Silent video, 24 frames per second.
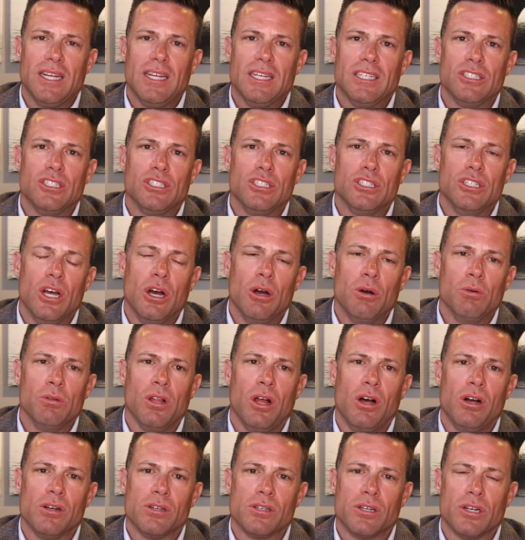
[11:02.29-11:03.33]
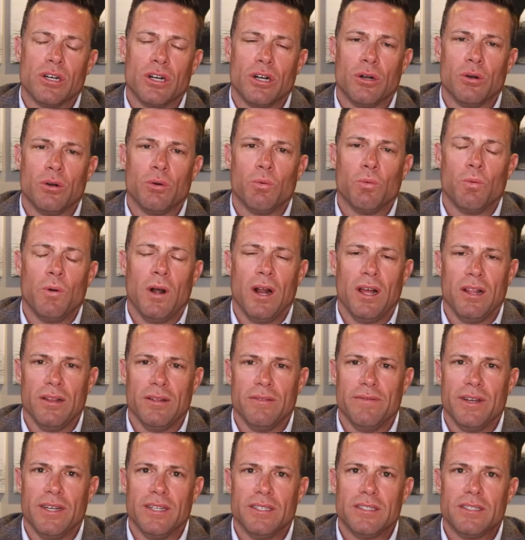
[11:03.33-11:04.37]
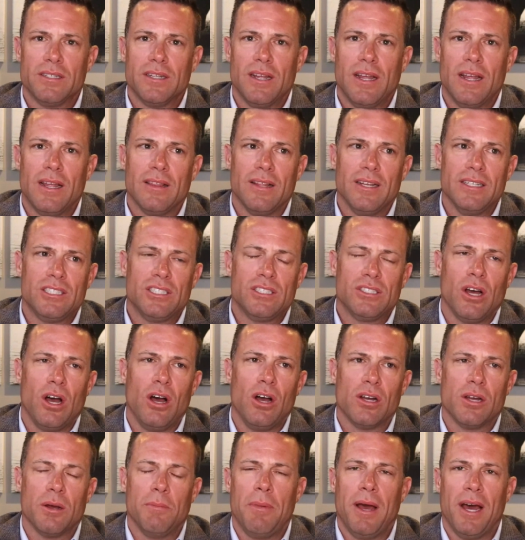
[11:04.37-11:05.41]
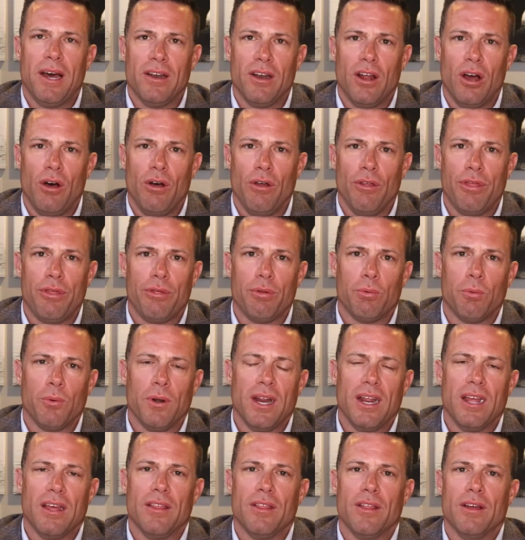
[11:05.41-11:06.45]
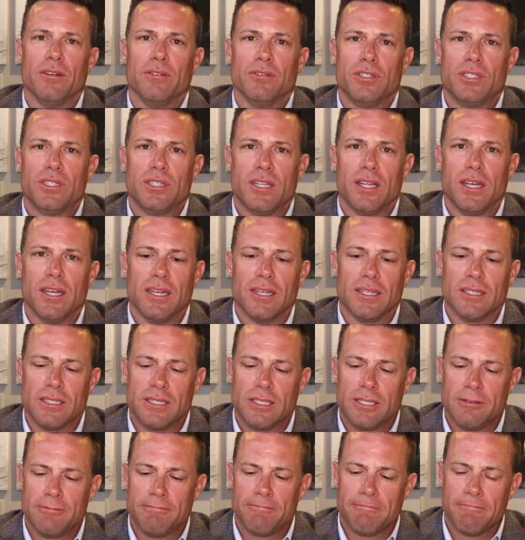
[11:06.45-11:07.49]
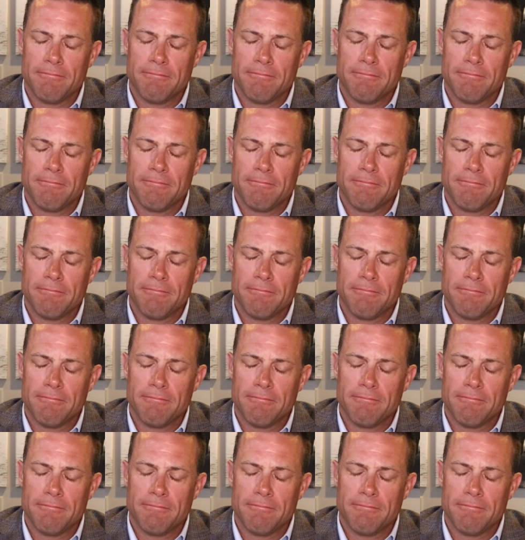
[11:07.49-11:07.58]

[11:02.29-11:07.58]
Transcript: is no longer relevant. And let's talk about all three of those things.